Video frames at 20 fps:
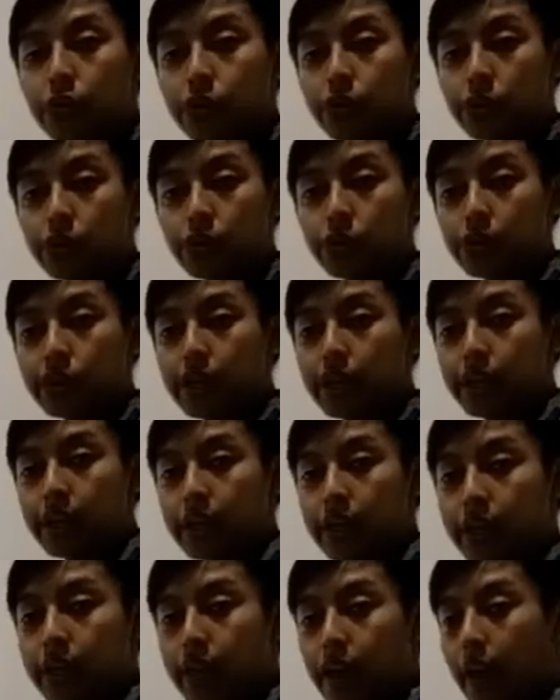good
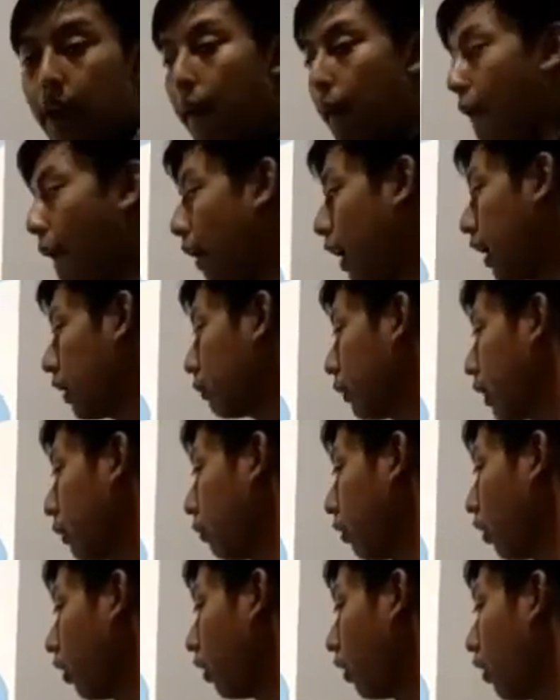looking, and many
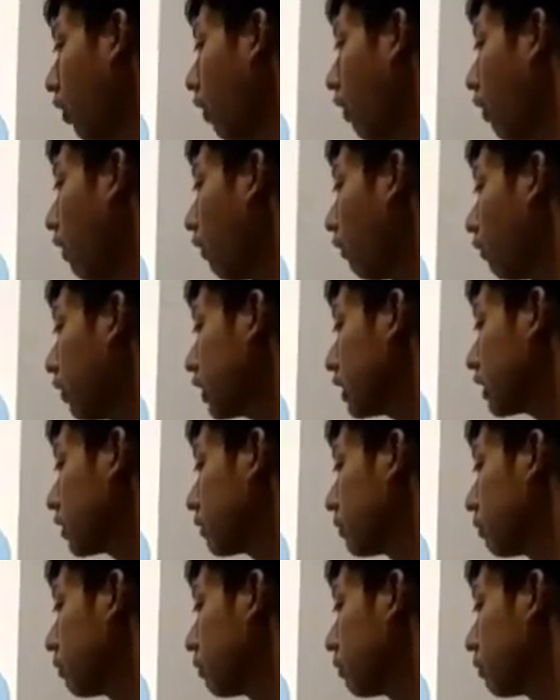more. First,